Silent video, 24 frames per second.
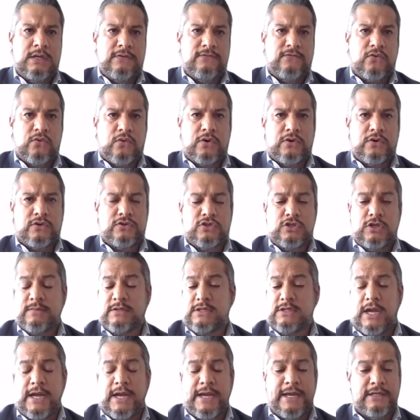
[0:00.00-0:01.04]
For some
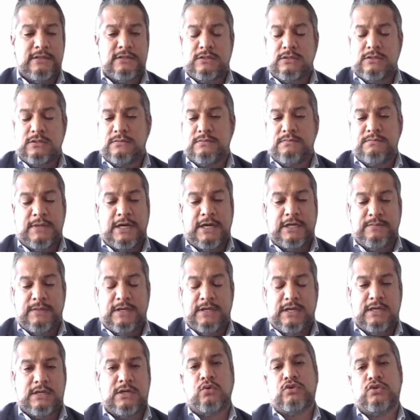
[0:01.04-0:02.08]
clients, might
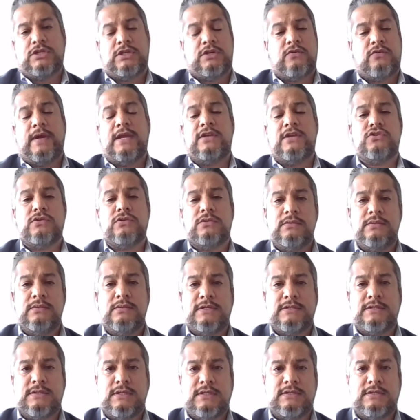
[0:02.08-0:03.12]
be cogeneration
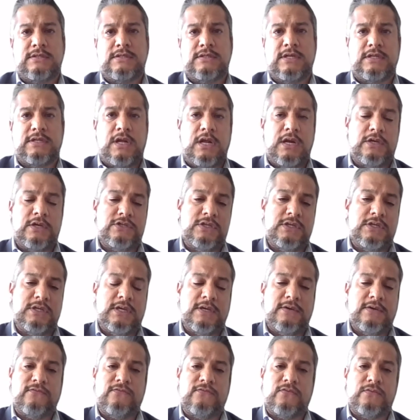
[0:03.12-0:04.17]
as a
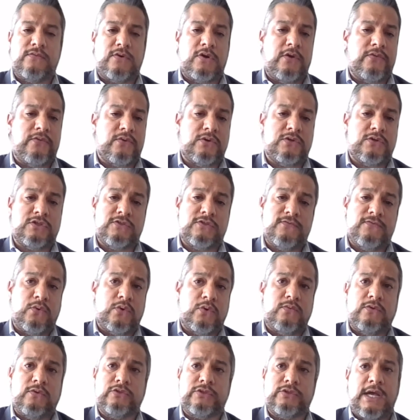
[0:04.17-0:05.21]
technology. For others,
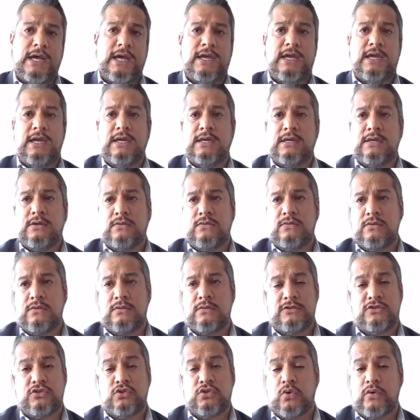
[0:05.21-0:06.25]
photovoltaic
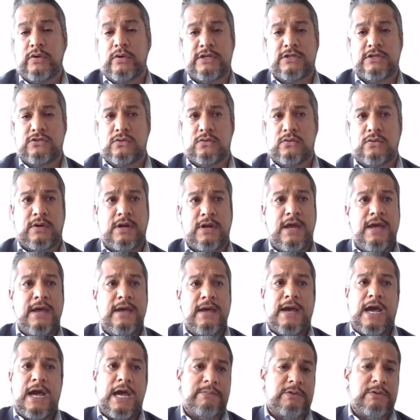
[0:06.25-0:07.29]
or storage or
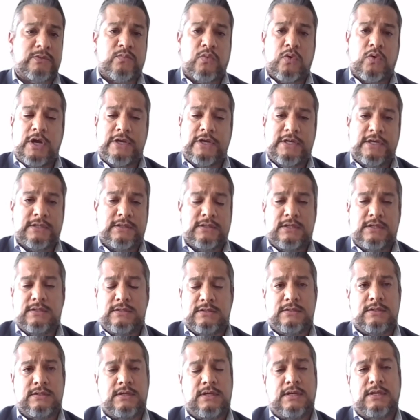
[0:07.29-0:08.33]
hybrid project,
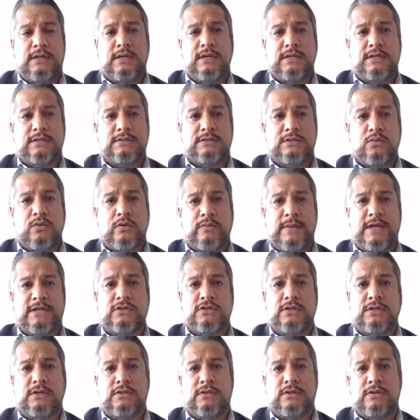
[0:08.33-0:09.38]
as they were
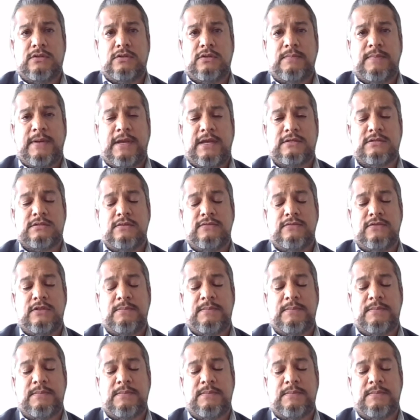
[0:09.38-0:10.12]
mentioning on the past